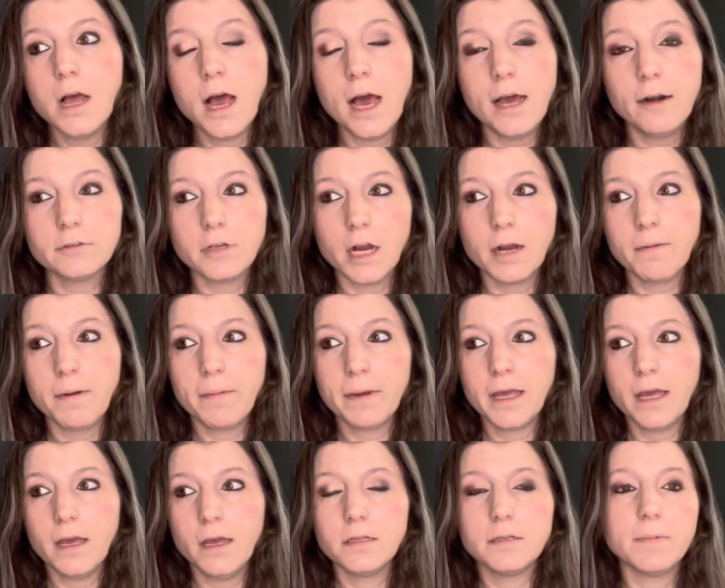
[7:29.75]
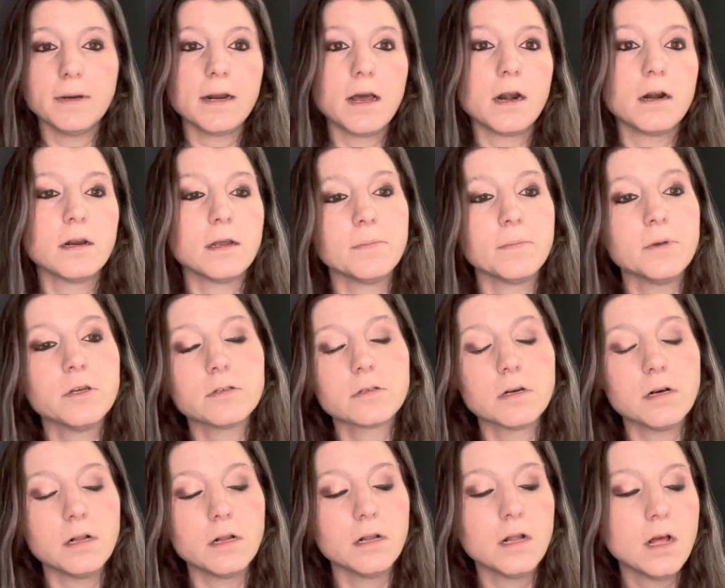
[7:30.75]
I don't talk about my kids. My daughter did a
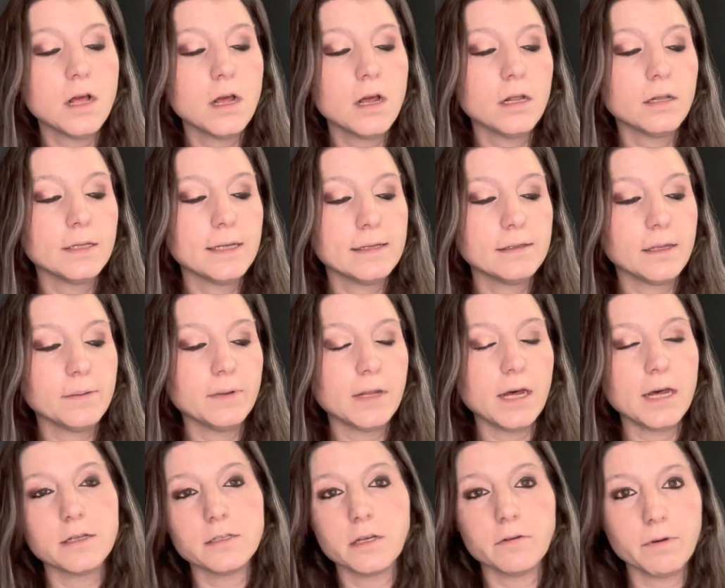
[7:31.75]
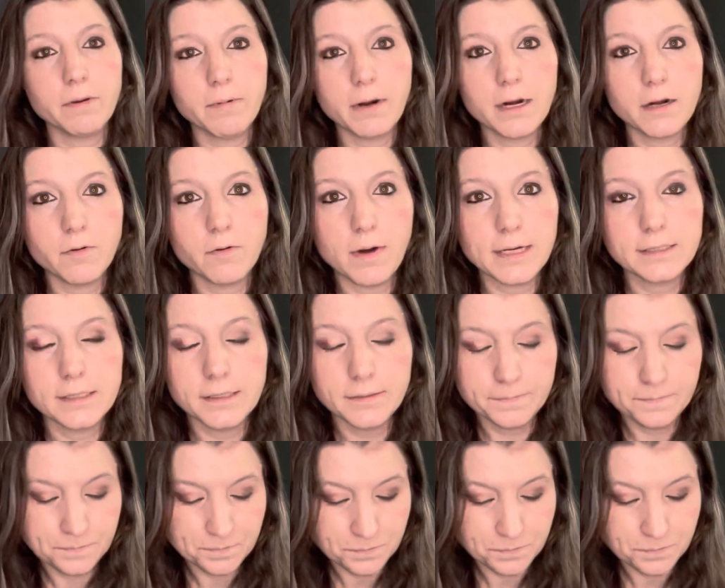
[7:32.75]
musical, Legally Blonde, and so we wanted to watch it.